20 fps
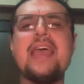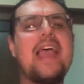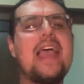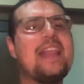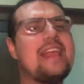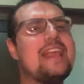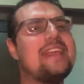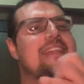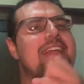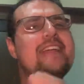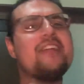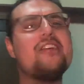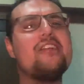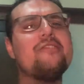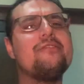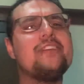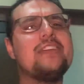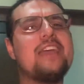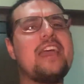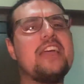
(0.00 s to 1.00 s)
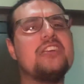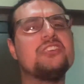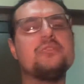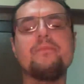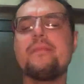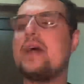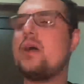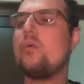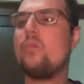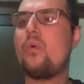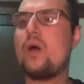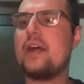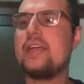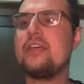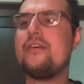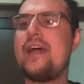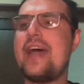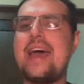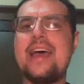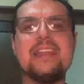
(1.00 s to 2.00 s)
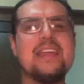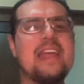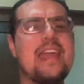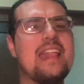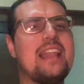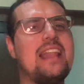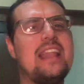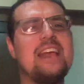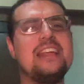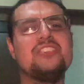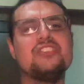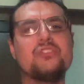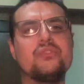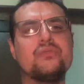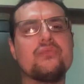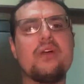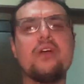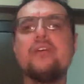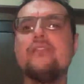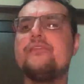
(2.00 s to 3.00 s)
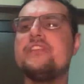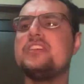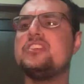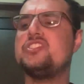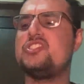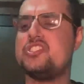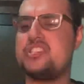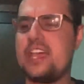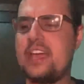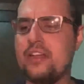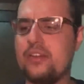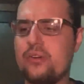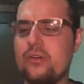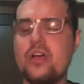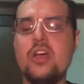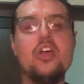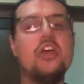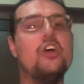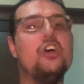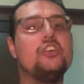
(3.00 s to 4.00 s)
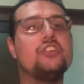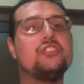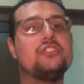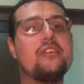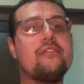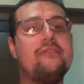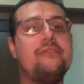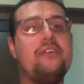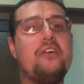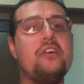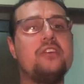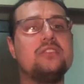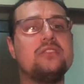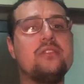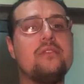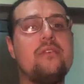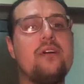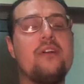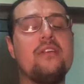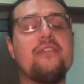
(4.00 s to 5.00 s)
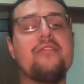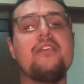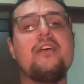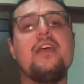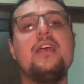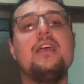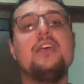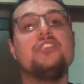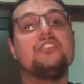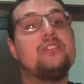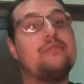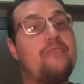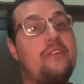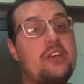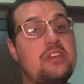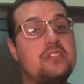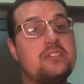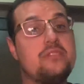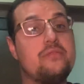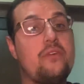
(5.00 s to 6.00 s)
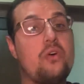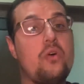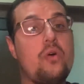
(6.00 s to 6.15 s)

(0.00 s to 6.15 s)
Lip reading: and hit that notification bell while you're at it, and let's grow this channel. So first of all, there's a